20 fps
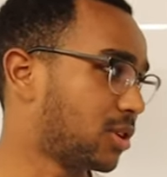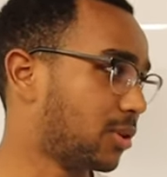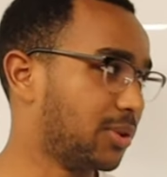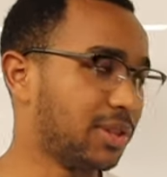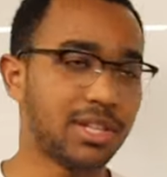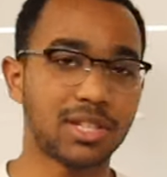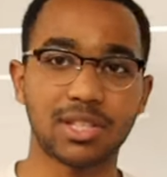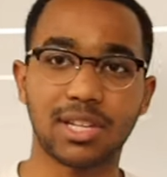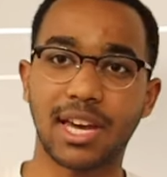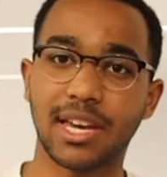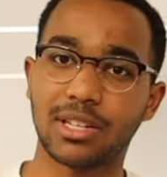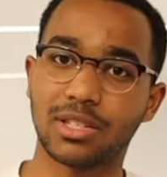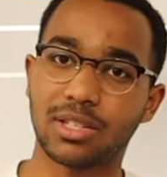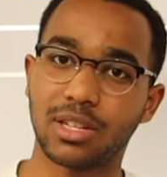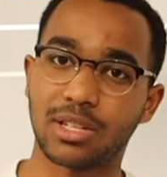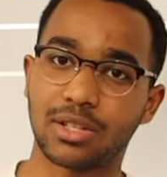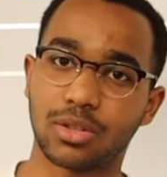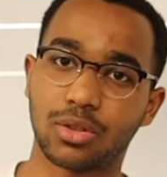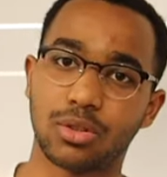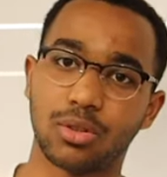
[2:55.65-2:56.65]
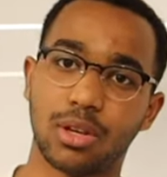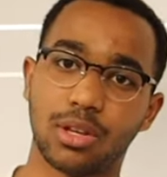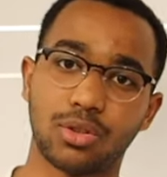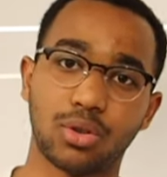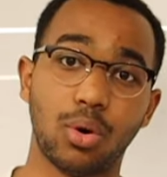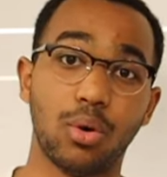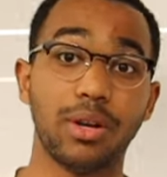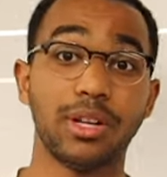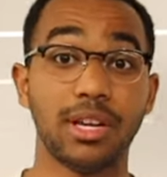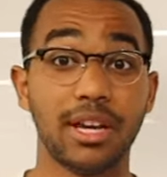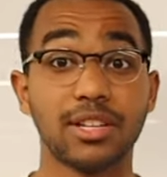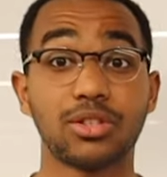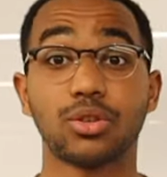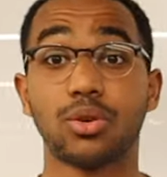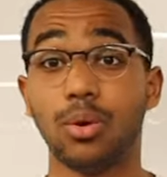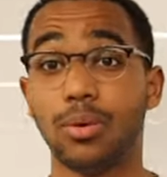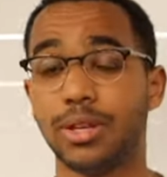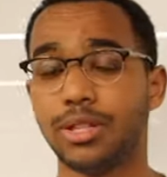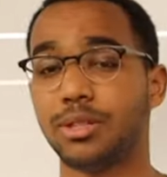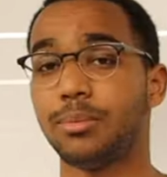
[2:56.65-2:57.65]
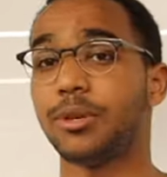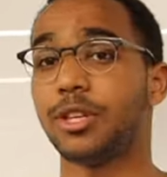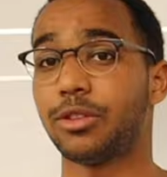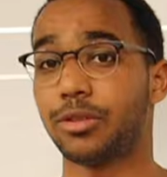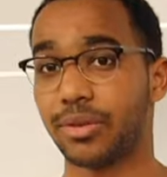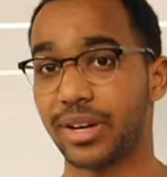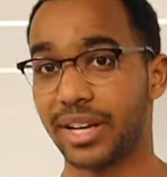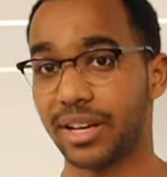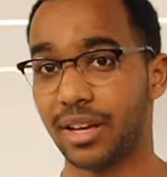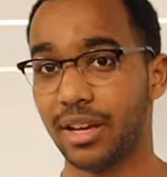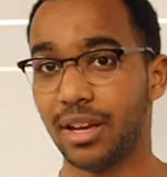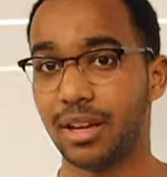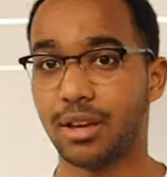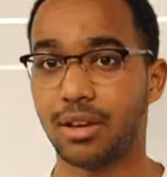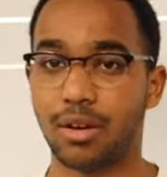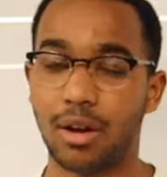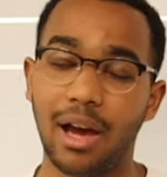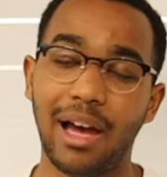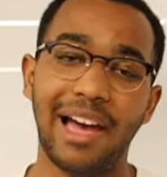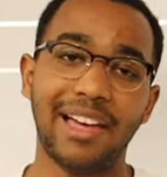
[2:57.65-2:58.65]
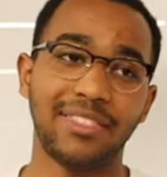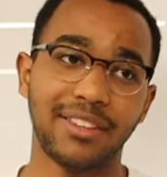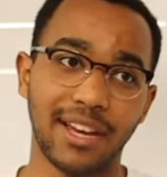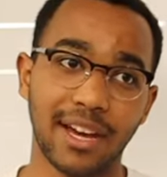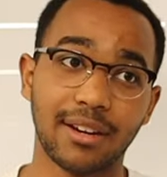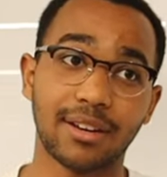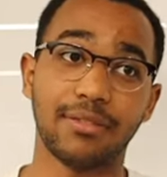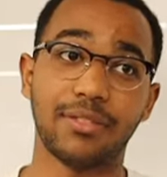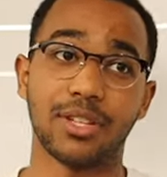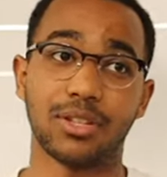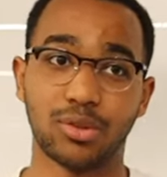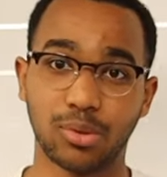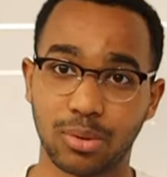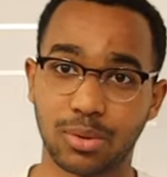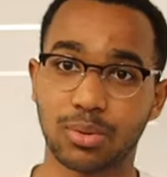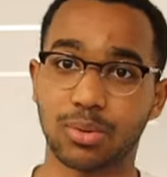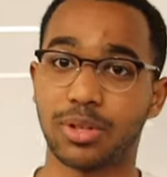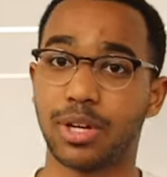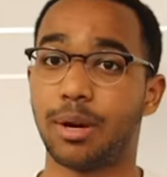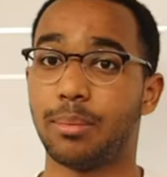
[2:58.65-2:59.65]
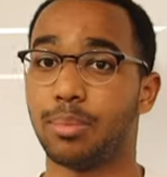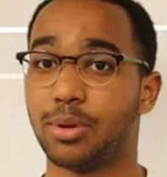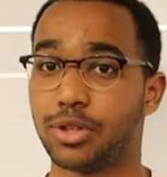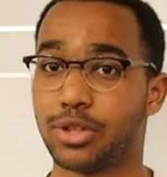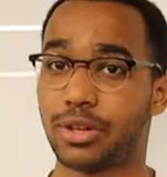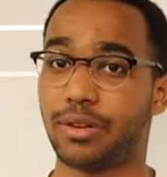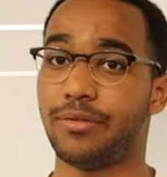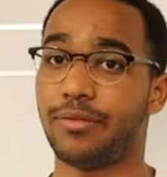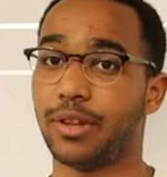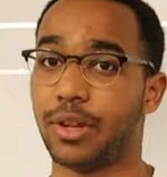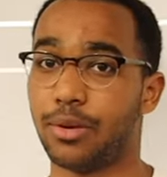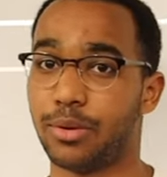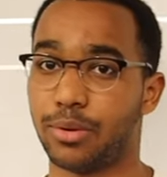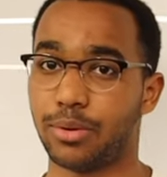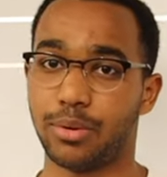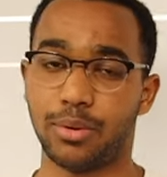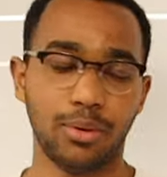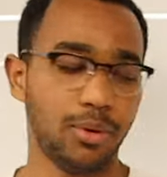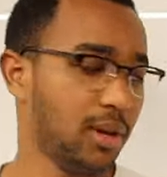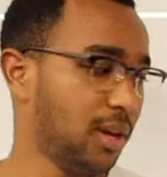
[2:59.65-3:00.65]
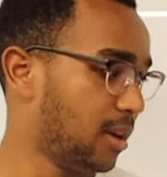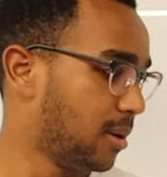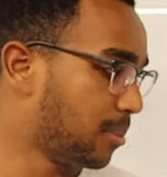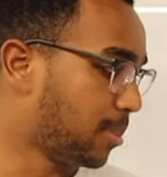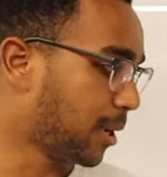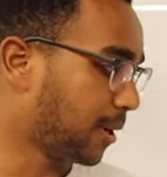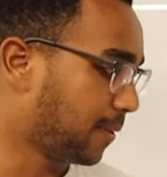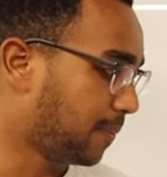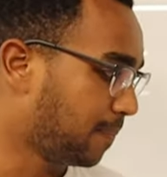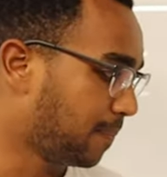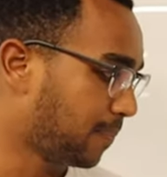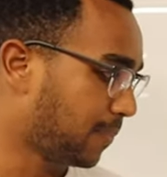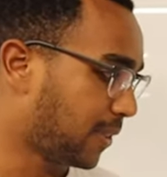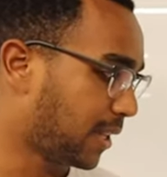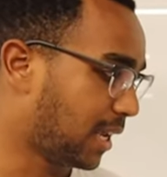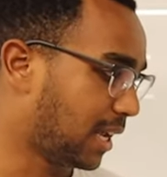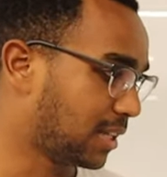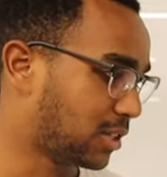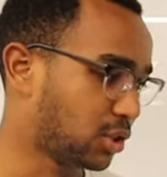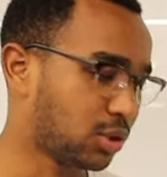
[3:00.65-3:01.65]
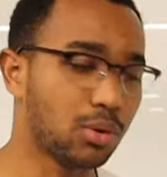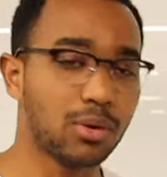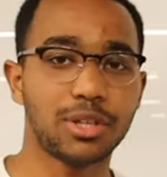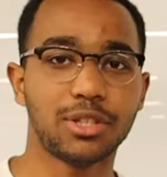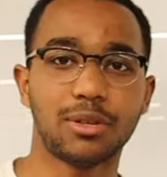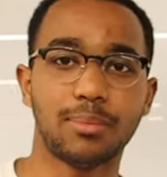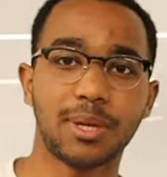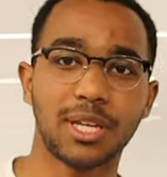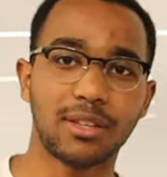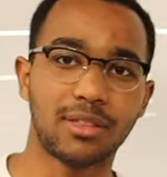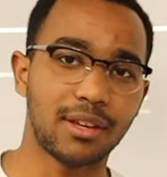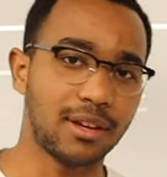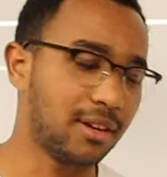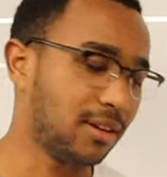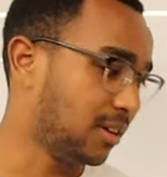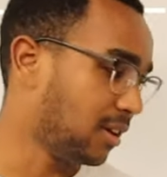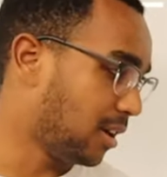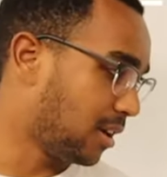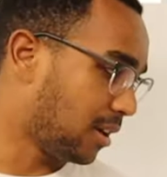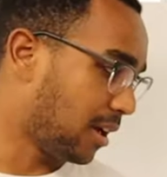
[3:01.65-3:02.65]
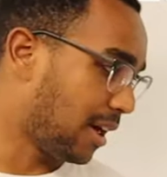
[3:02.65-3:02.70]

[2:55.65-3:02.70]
So in this case, it's, it's, going, it's going to be three uh, at the end of this once we're done pushing flow through, but it's going to be the